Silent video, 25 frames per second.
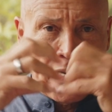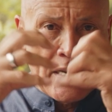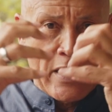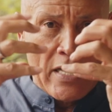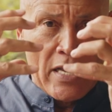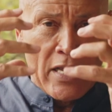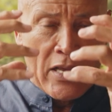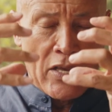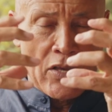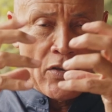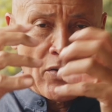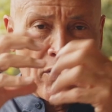
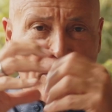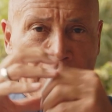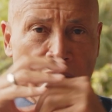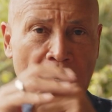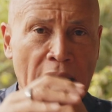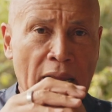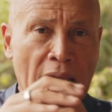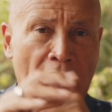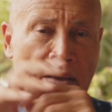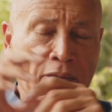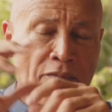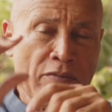you
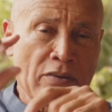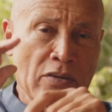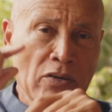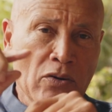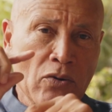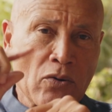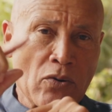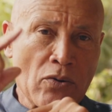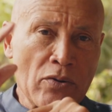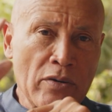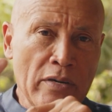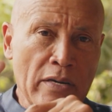can have the
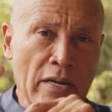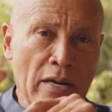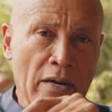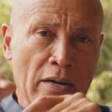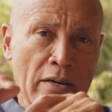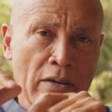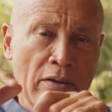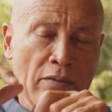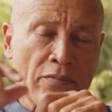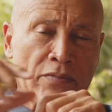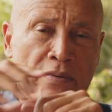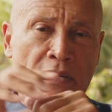
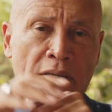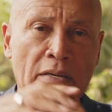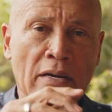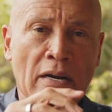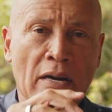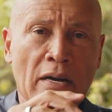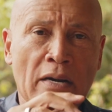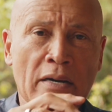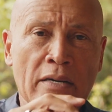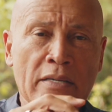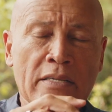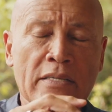coronary of the
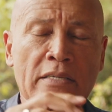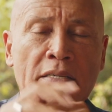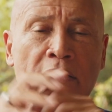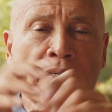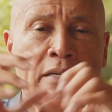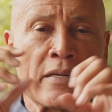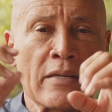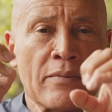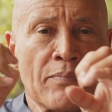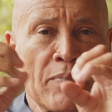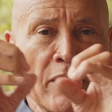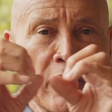heart
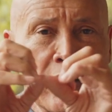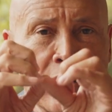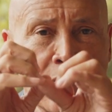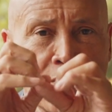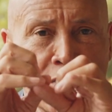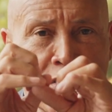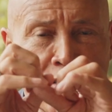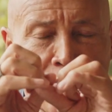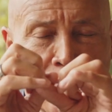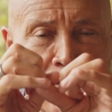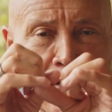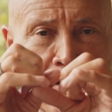that
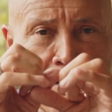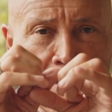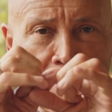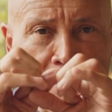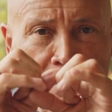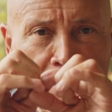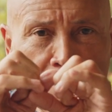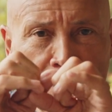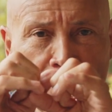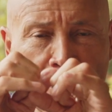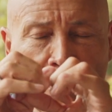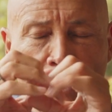becomes smaller
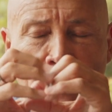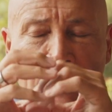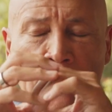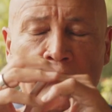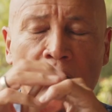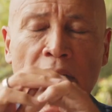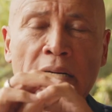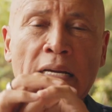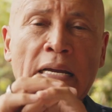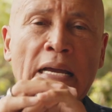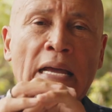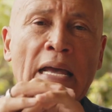and smaller,